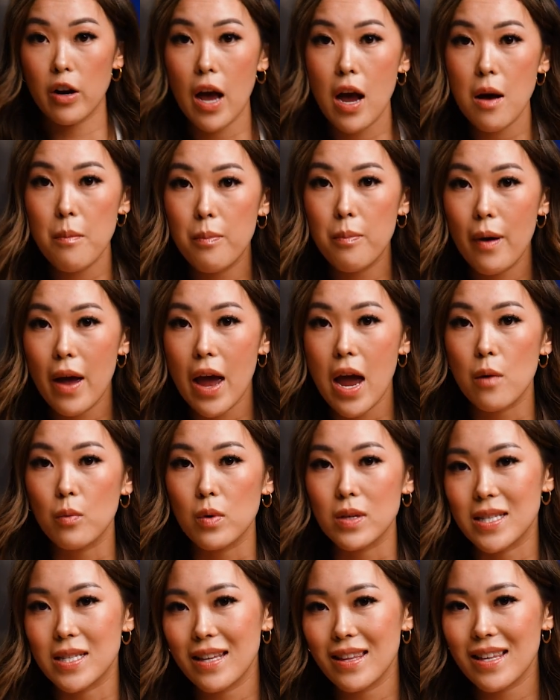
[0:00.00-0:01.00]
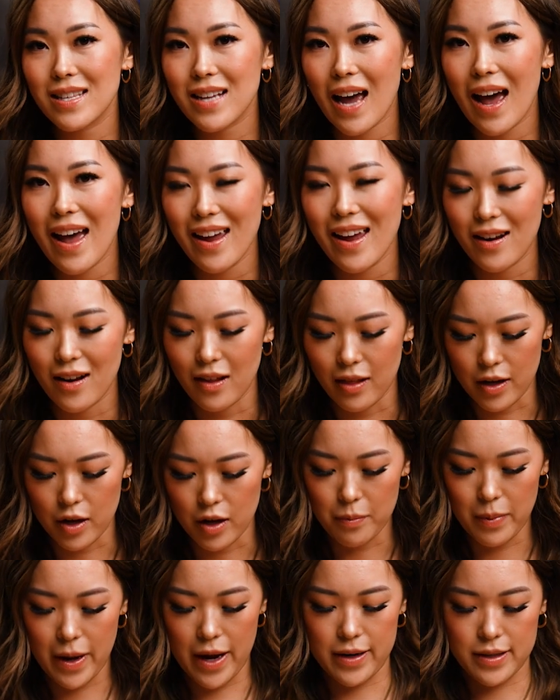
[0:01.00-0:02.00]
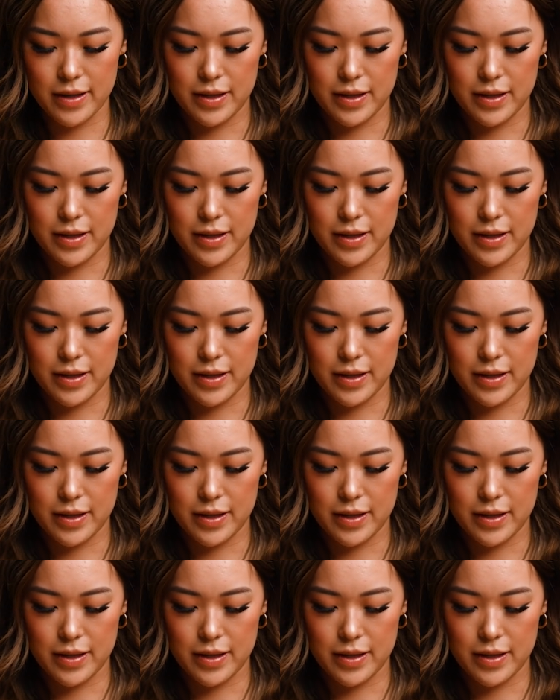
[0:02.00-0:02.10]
up, and we'll see this guy in a little bit.